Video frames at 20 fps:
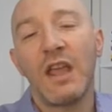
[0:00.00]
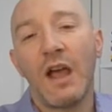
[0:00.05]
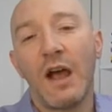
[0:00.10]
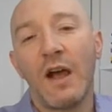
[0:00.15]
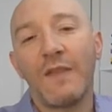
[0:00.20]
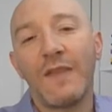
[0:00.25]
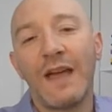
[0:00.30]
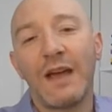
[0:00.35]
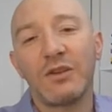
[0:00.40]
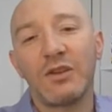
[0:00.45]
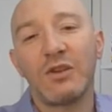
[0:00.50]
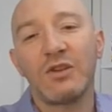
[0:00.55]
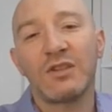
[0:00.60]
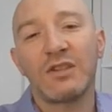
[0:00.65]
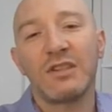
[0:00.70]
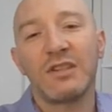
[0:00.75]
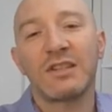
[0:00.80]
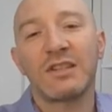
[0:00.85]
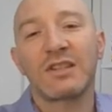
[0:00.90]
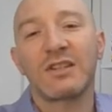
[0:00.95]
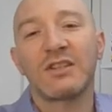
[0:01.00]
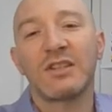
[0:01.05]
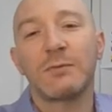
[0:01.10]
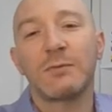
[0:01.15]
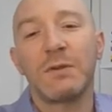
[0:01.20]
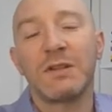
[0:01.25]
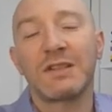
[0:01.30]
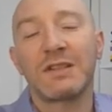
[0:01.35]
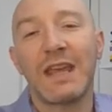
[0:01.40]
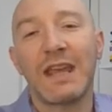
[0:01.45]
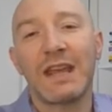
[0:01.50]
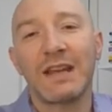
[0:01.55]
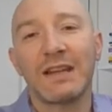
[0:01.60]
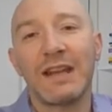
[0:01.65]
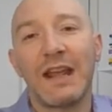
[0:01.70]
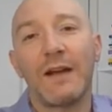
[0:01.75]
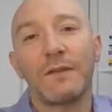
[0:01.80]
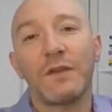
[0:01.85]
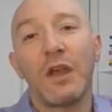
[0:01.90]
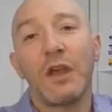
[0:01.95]
are now using this because it's been taken
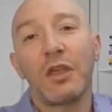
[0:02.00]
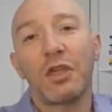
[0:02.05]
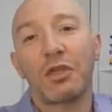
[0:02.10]
out